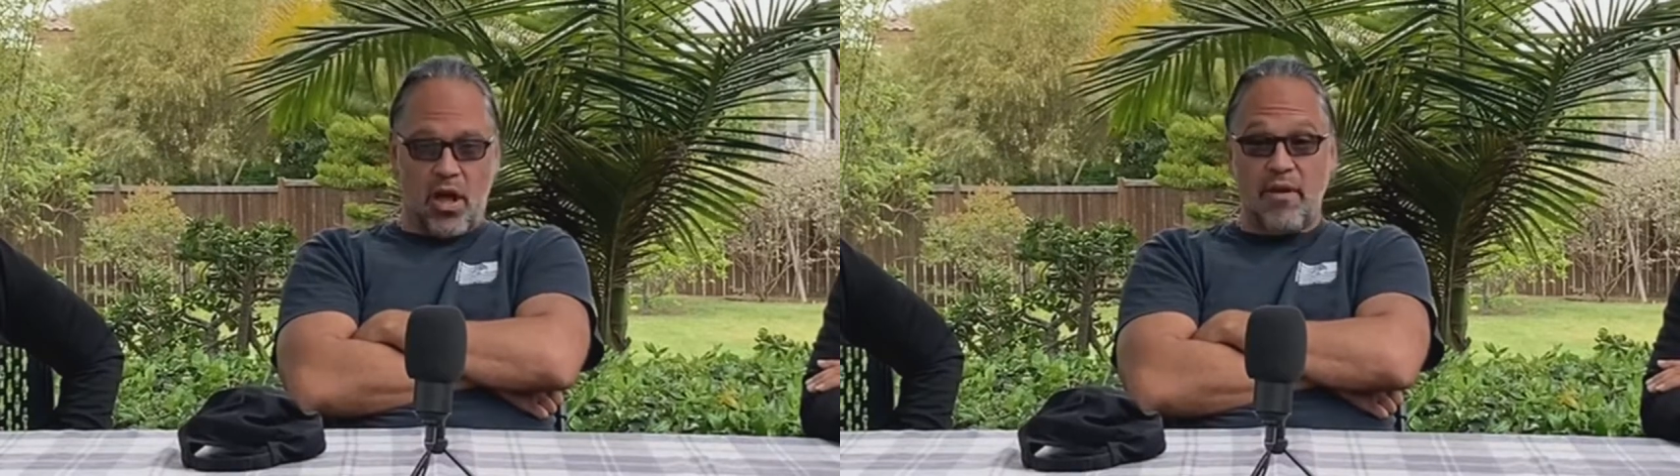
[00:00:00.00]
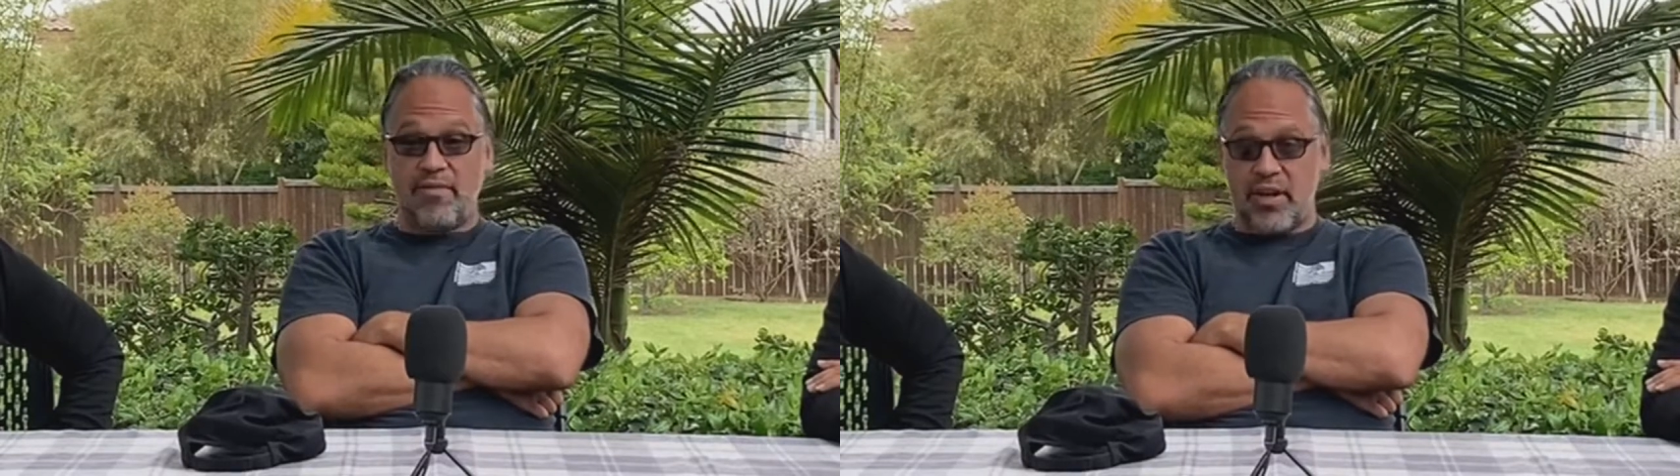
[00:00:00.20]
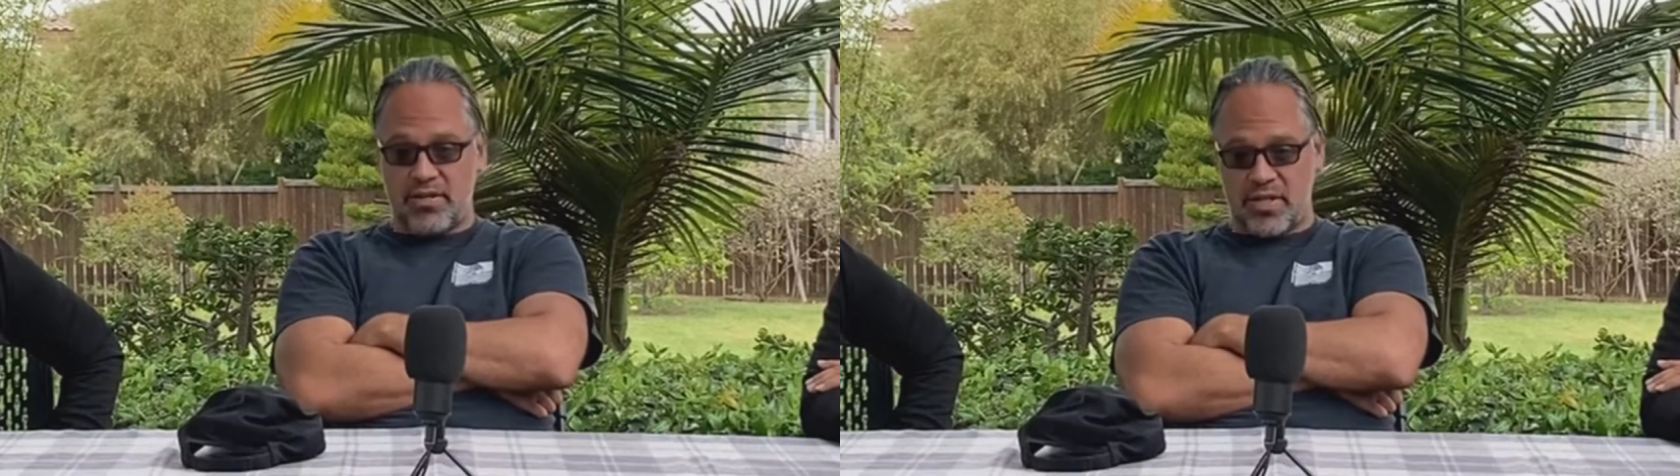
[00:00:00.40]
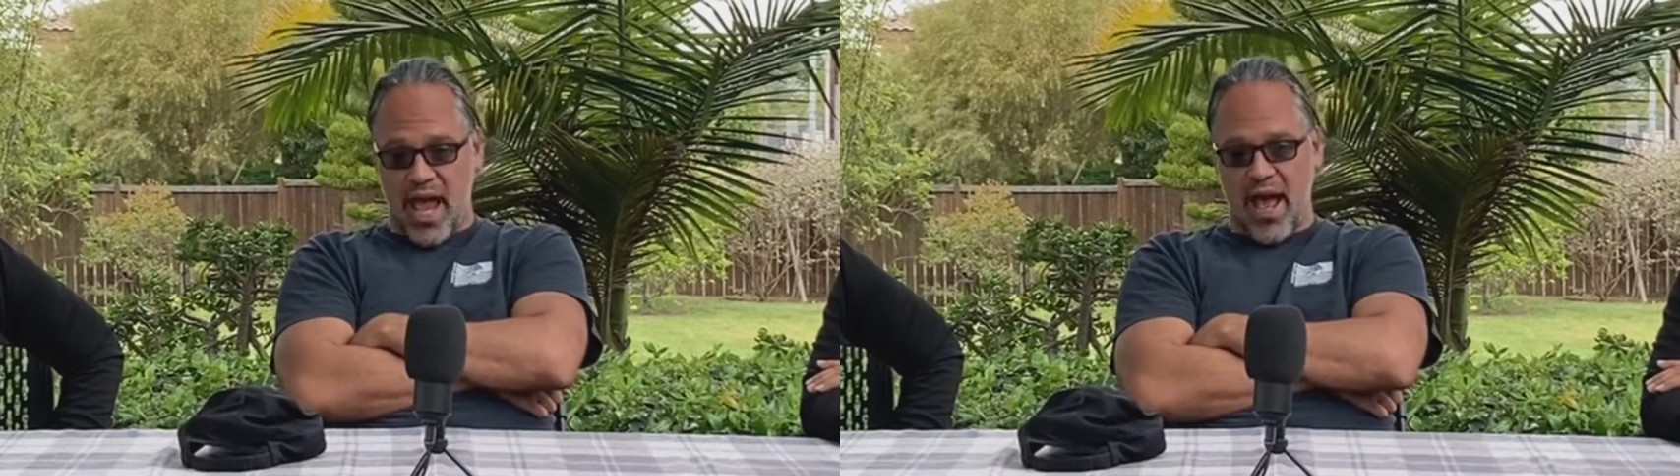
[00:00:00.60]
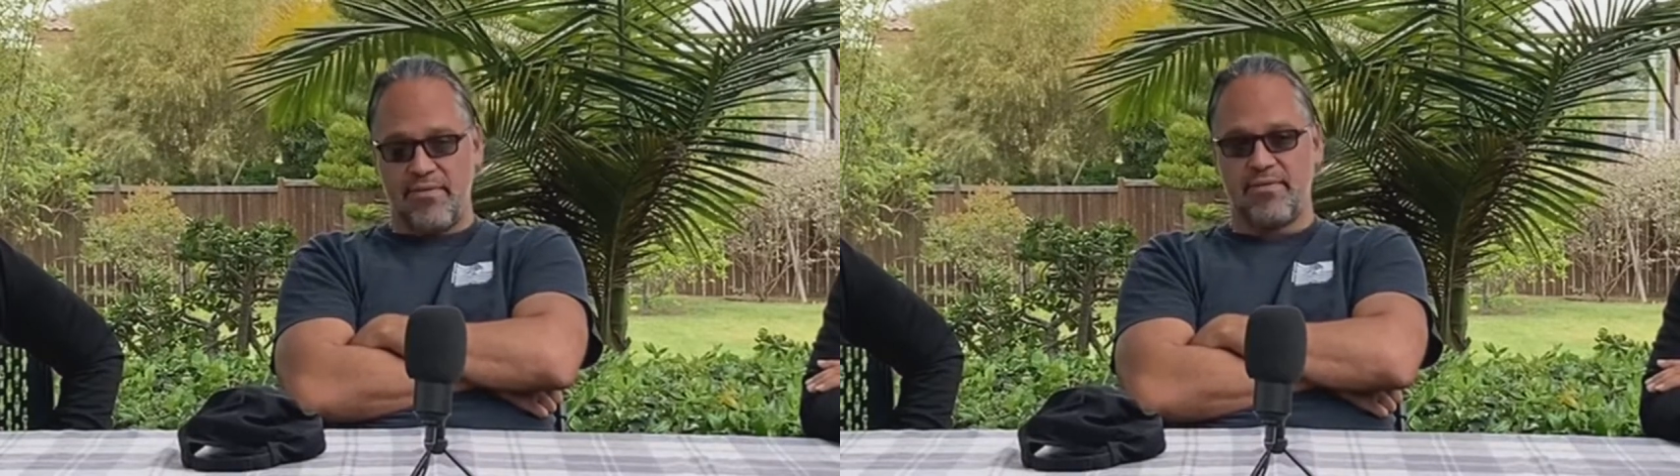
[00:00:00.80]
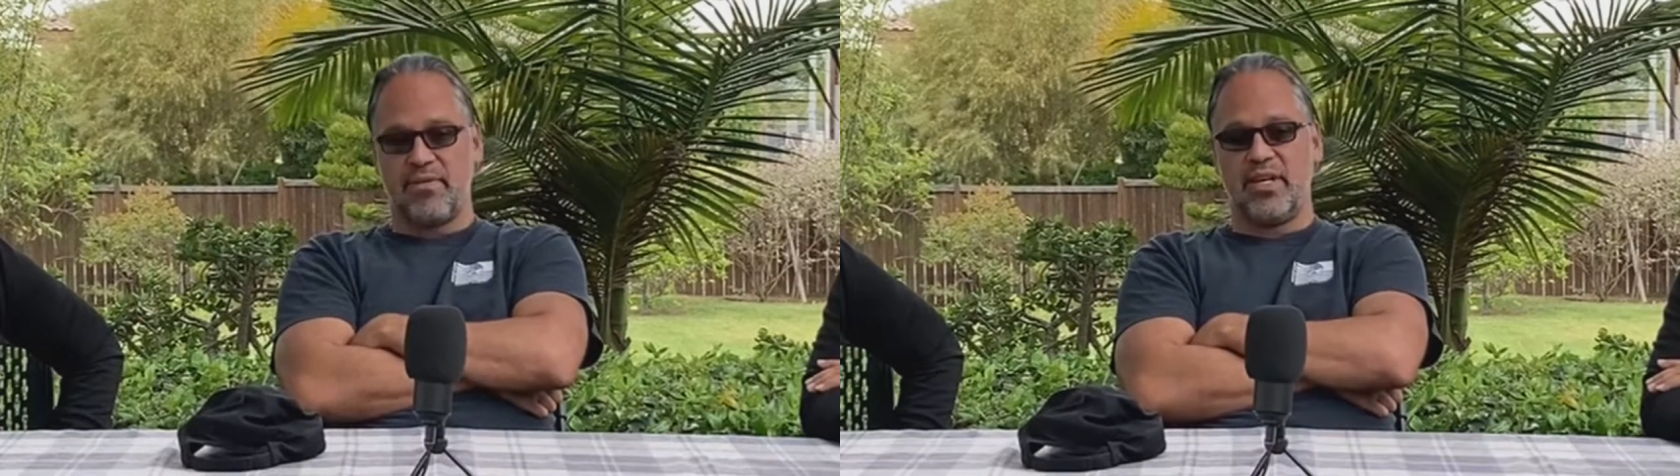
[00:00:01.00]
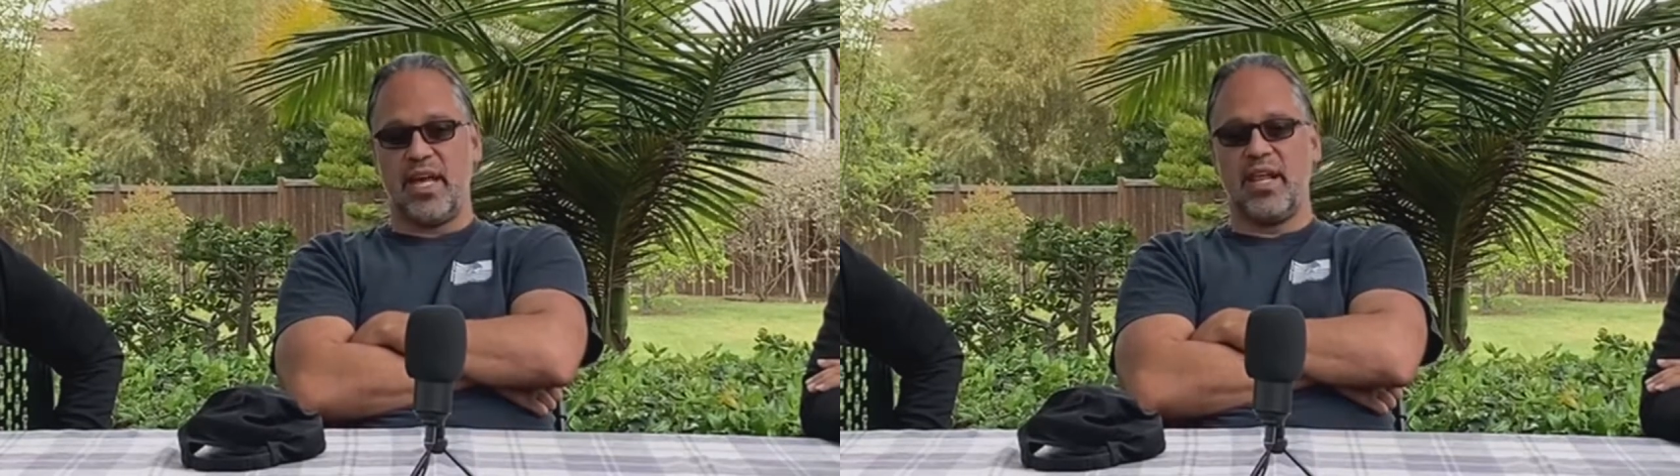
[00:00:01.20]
of their staff, getting